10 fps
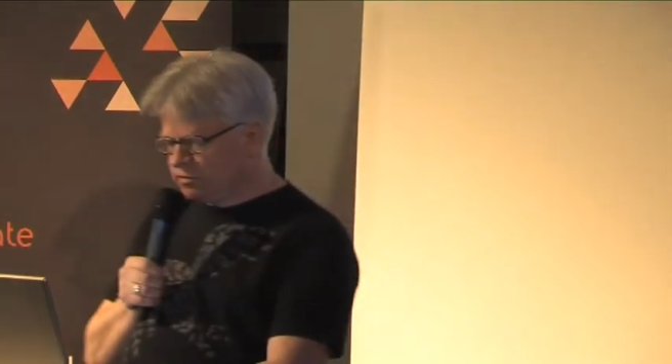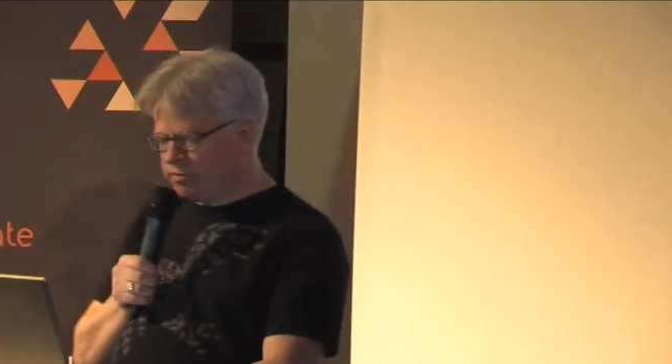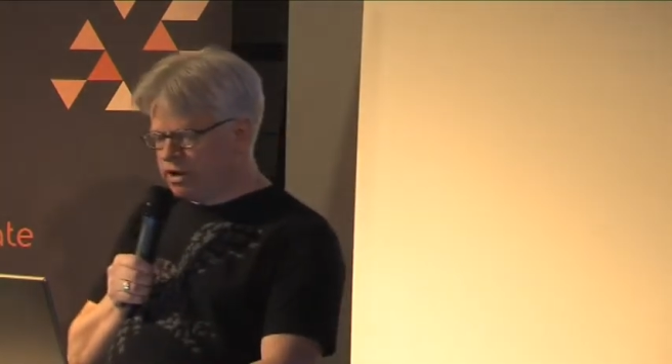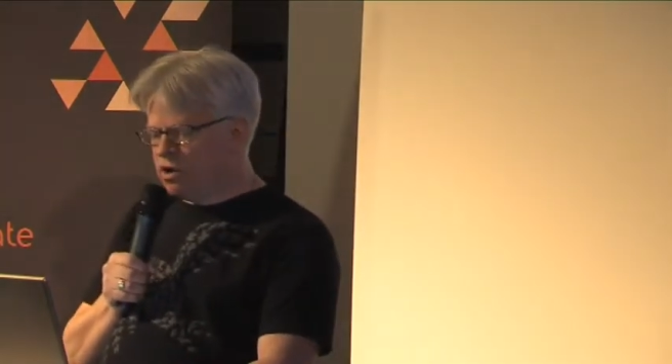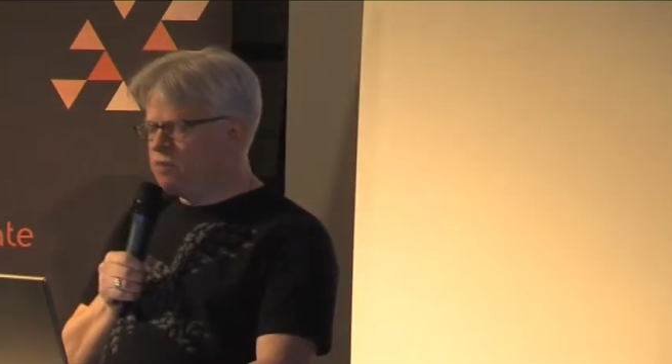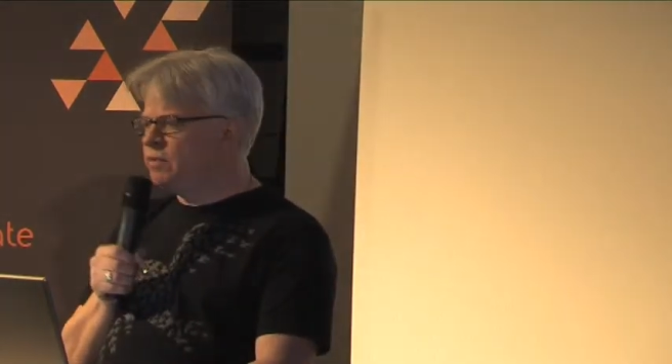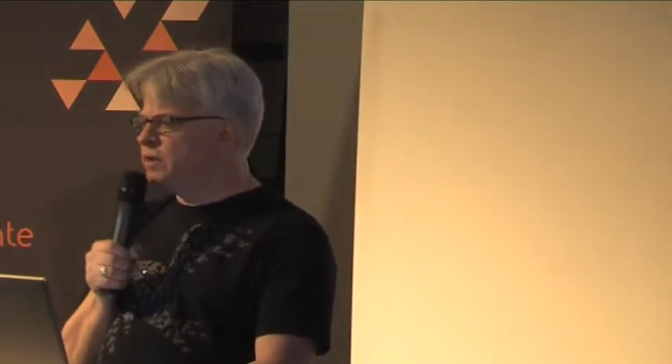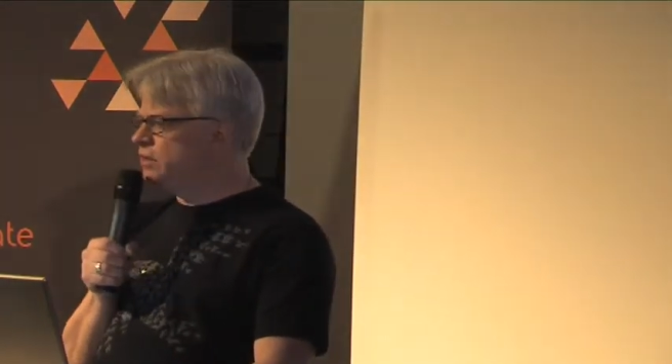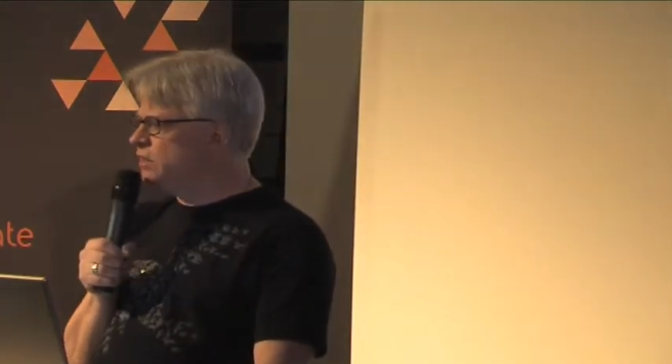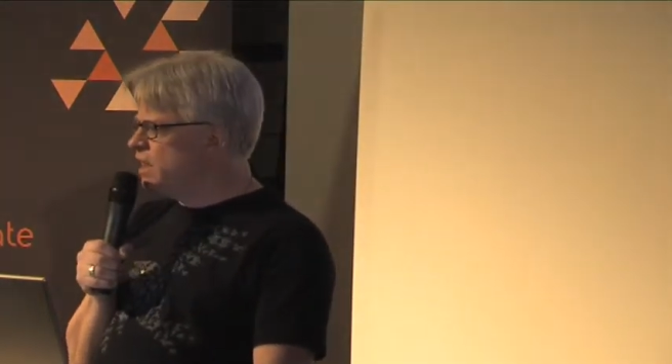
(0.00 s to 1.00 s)
will be open
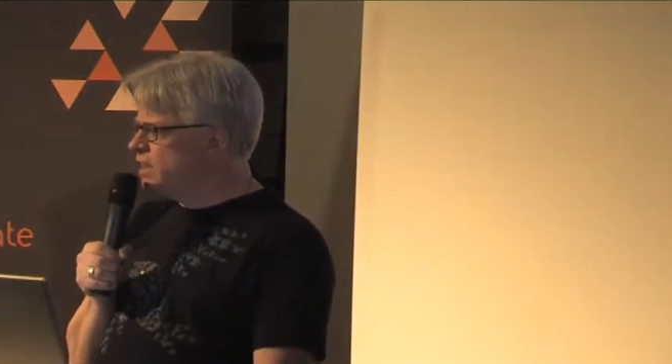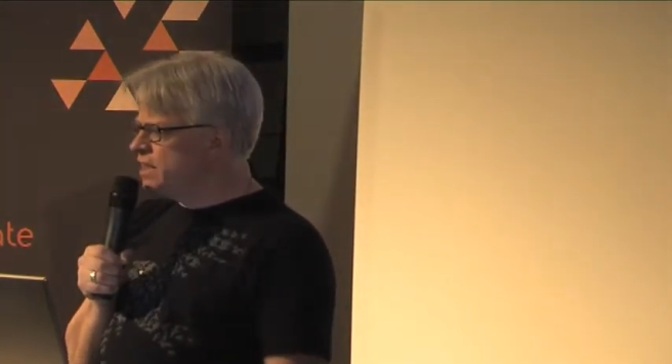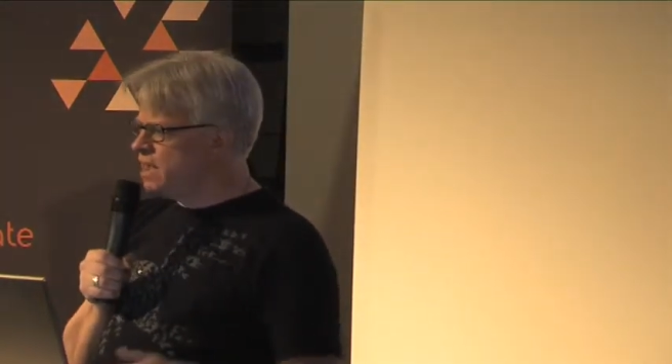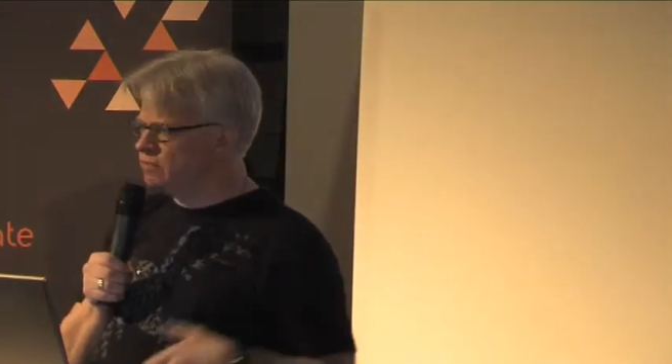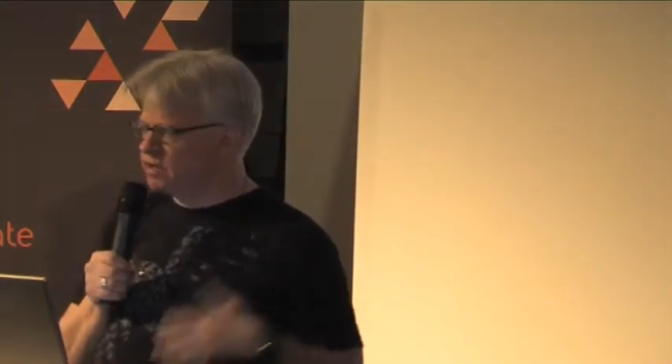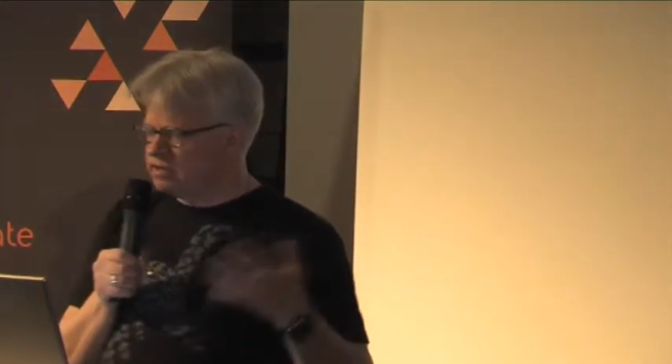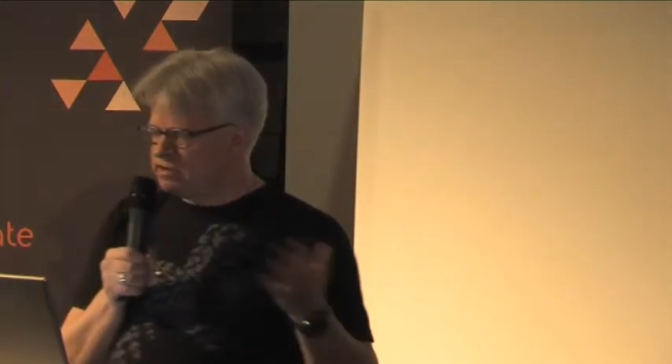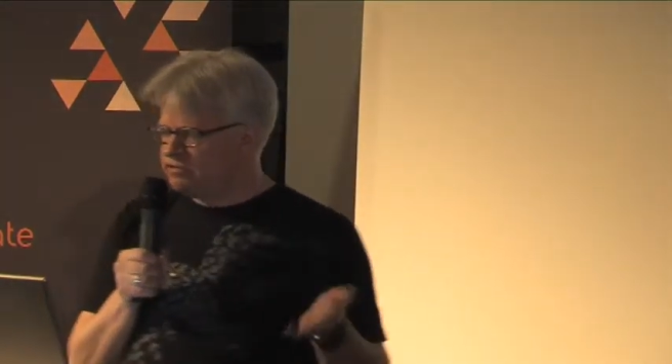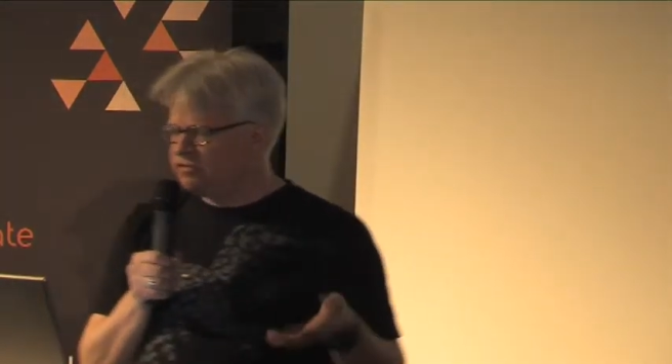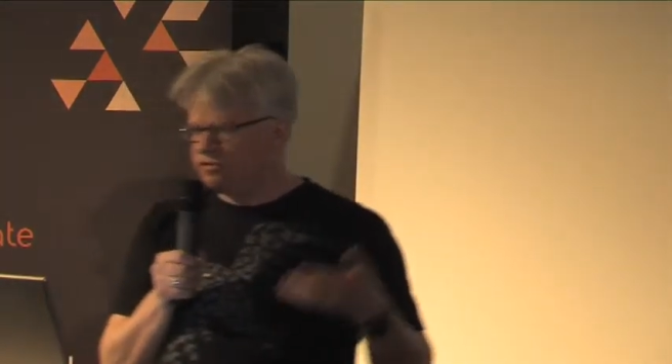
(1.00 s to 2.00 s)
and lay down
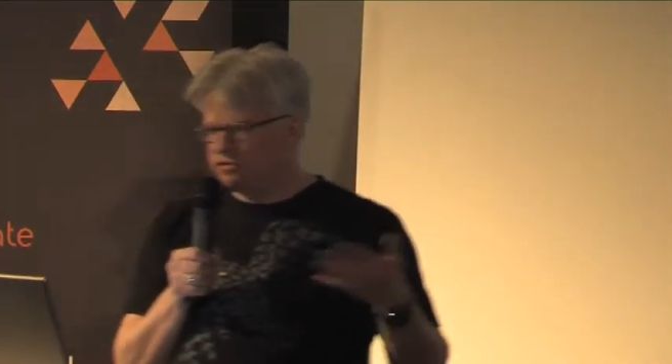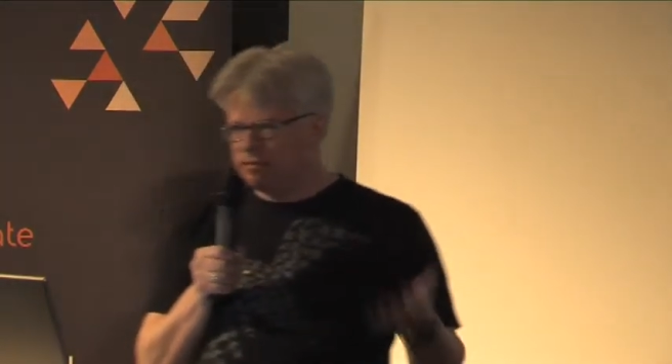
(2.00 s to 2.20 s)
conditions